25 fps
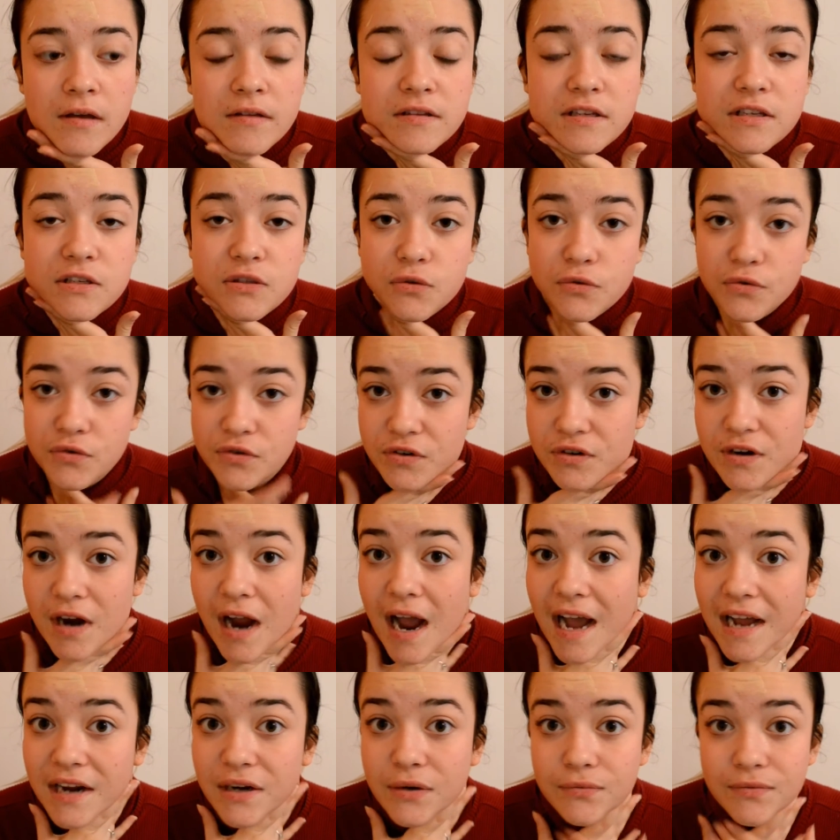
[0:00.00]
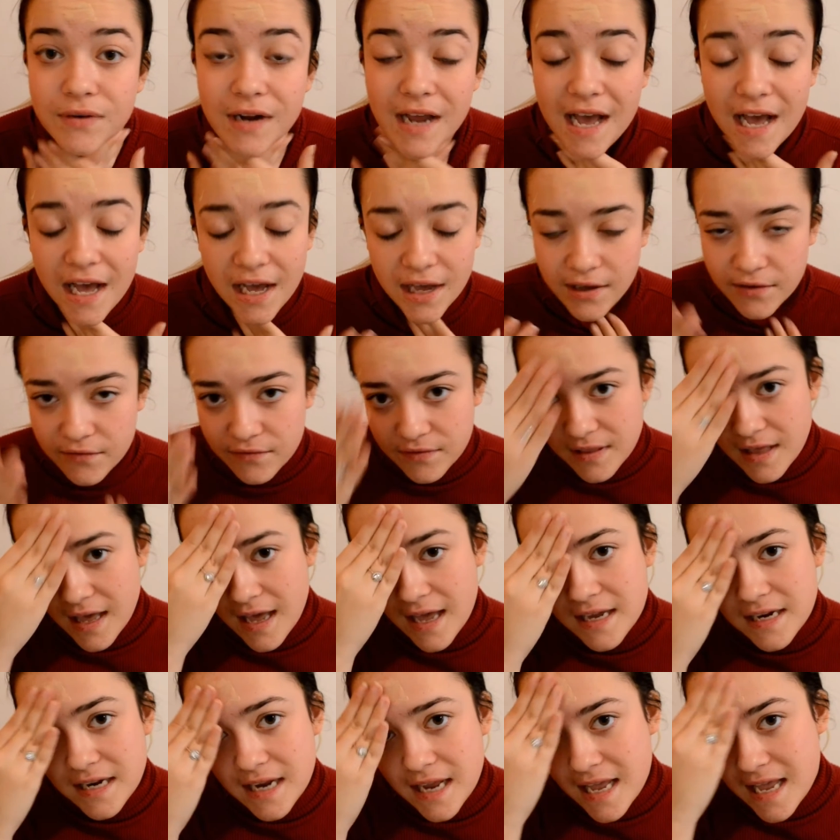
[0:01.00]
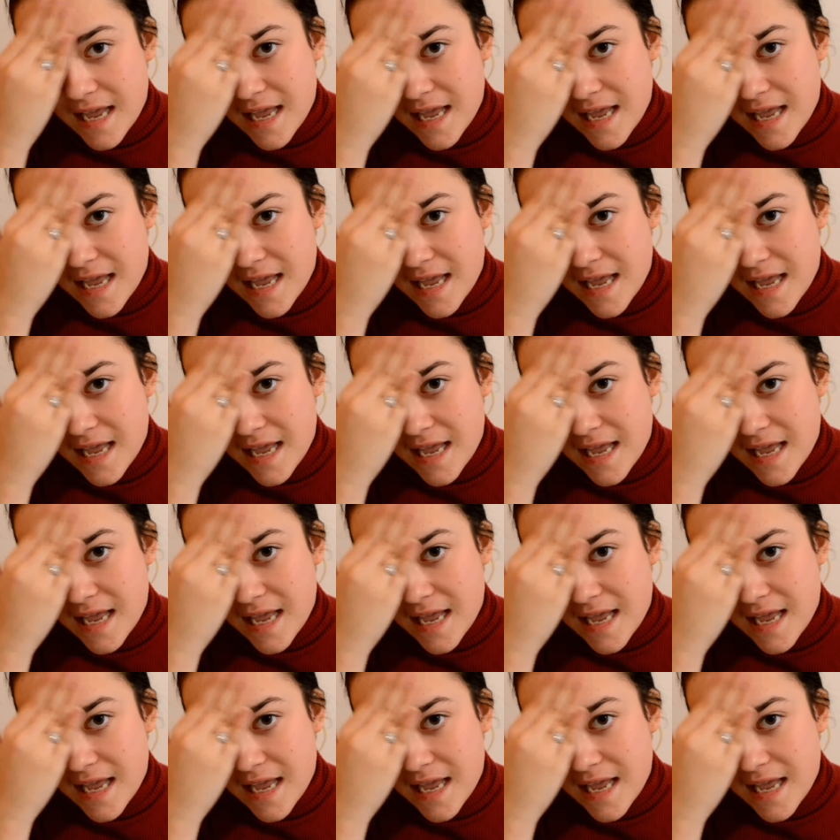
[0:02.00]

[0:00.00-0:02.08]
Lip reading: disorder, I don't have that,